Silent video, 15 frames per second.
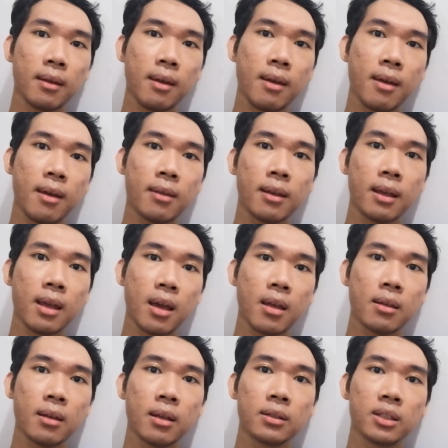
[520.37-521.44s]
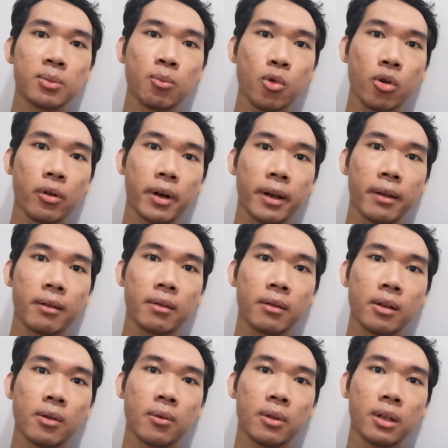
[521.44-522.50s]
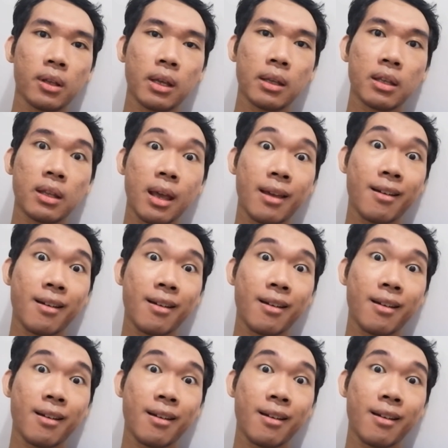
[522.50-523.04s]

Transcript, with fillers: And again, it's boring. The only thing that I